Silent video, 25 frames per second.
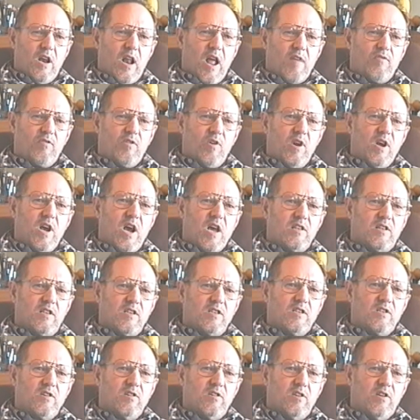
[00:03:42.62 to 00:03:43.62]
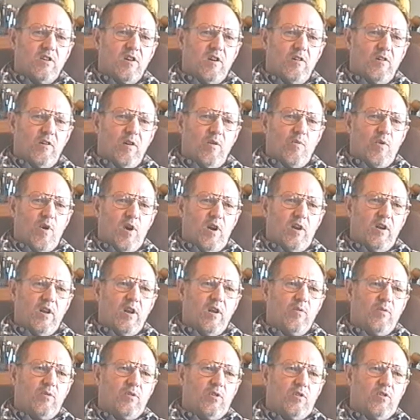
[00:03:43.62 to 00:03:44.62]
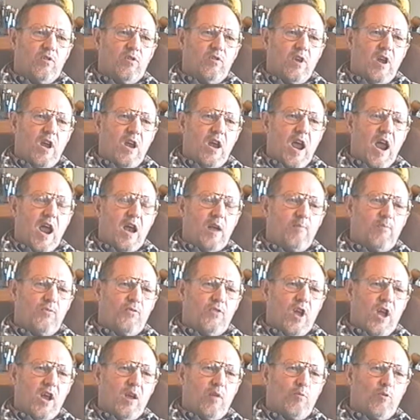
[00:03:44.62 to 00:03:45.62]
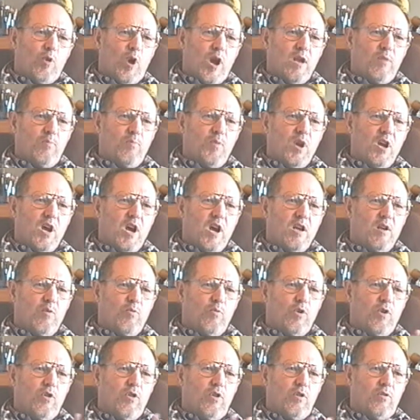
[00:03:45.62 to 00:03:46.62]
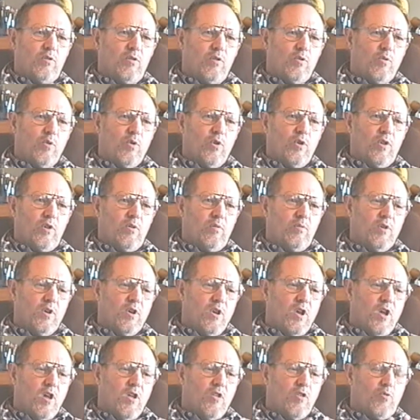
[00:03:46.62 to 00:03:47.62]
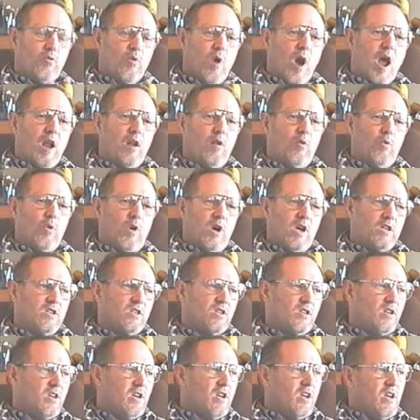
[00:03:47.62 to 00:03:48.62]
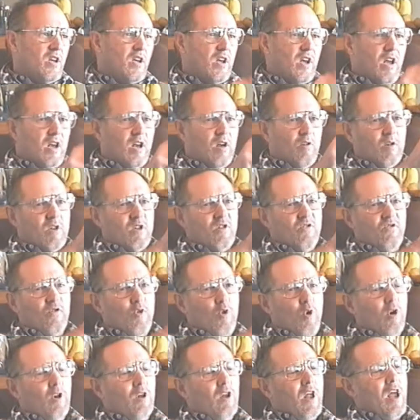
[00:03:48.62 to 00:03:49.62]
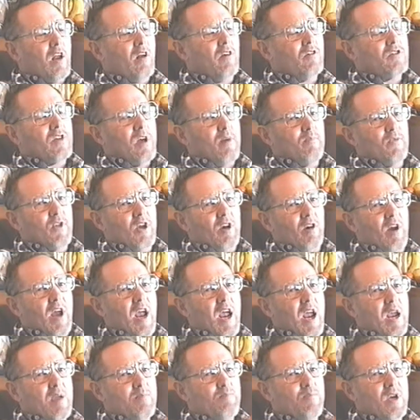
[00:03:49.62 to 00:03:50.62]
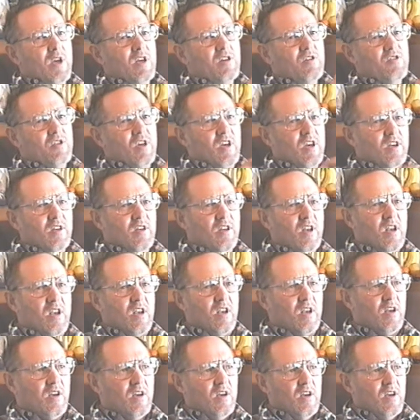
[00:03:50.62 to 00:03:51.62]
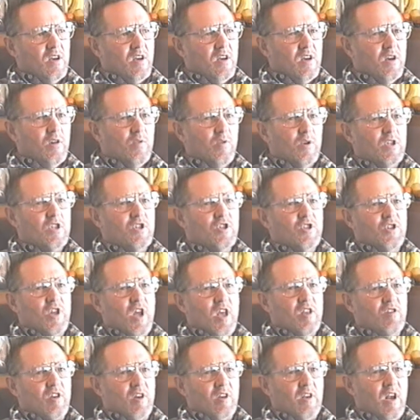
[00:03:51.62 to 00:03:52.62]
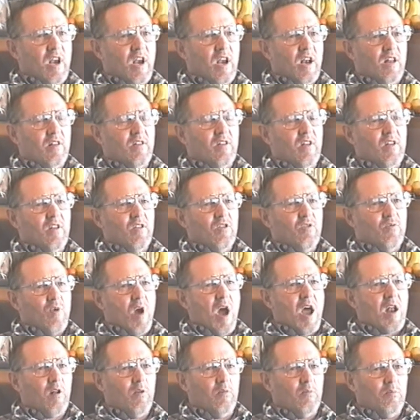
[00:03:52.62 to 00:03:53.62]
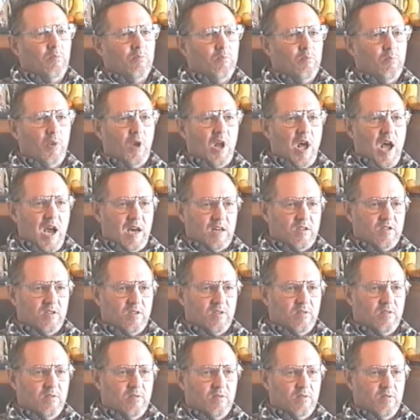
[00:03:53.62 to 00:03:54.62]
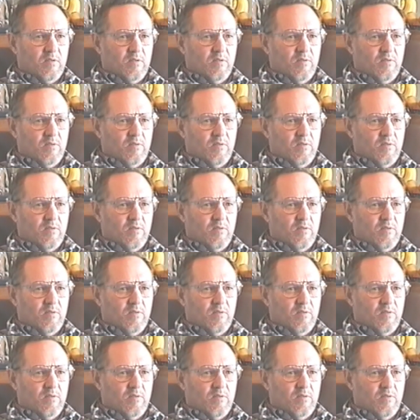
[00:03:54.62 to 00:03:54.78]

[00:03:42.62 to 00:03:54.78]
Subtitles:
And after he got this certain color he wanted, he had him take them right behind where the throttle was, and there was 4 letters up there, A, B, C, and D, which designated throttle blocks.